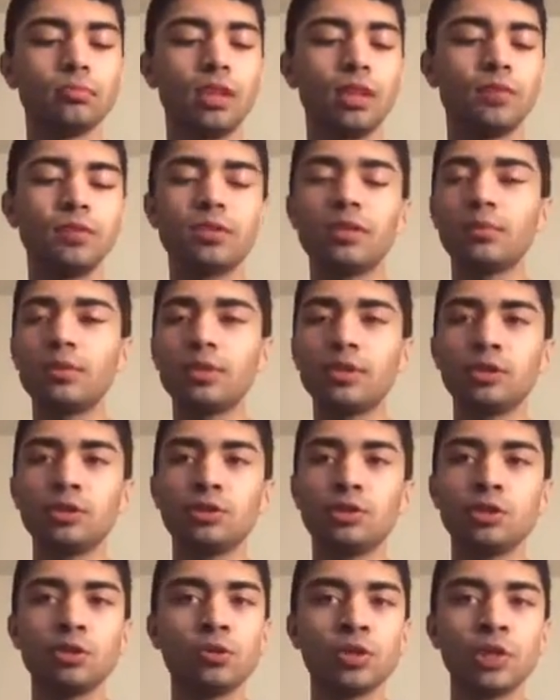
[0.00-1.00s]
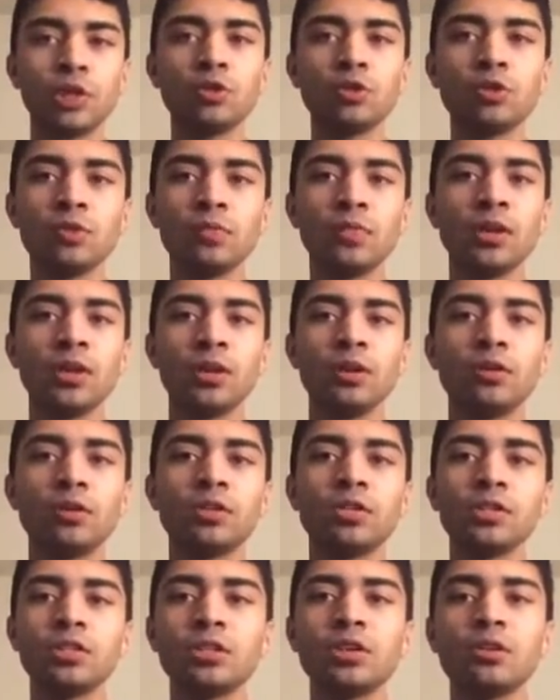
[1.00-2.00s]
Every time I do a YouTube video,
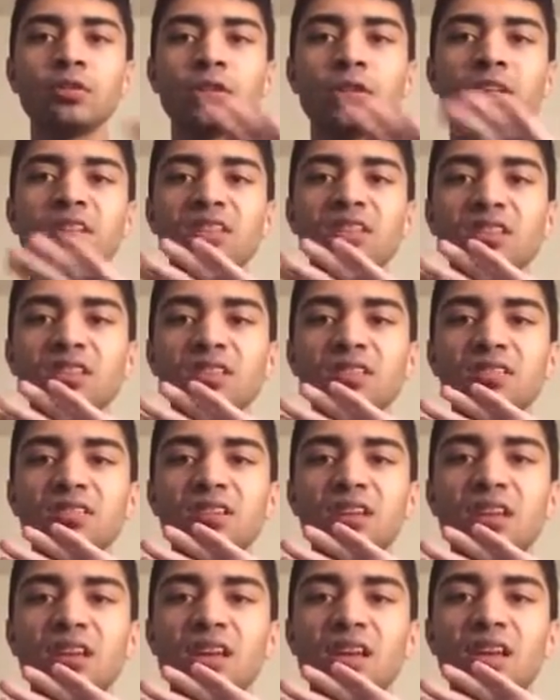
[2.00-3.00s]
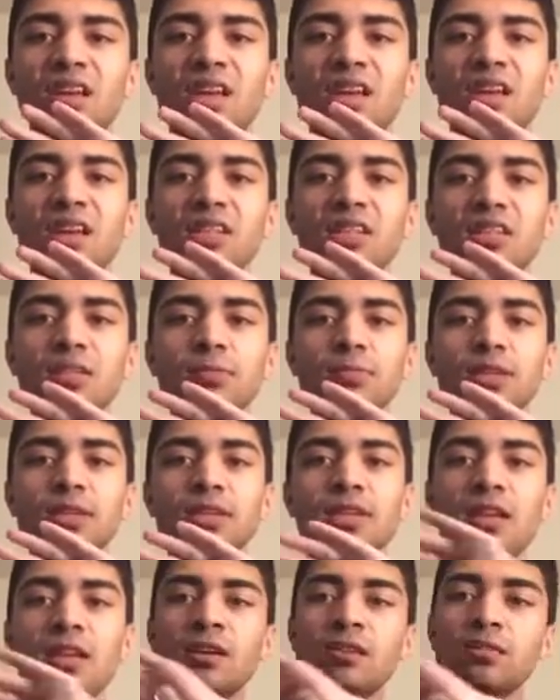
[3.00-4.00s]
it just goes like this, and it's
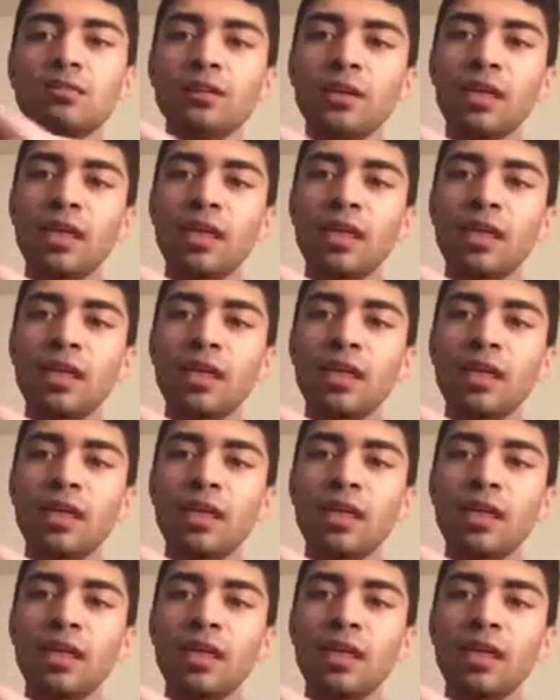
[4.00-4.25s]
upside down,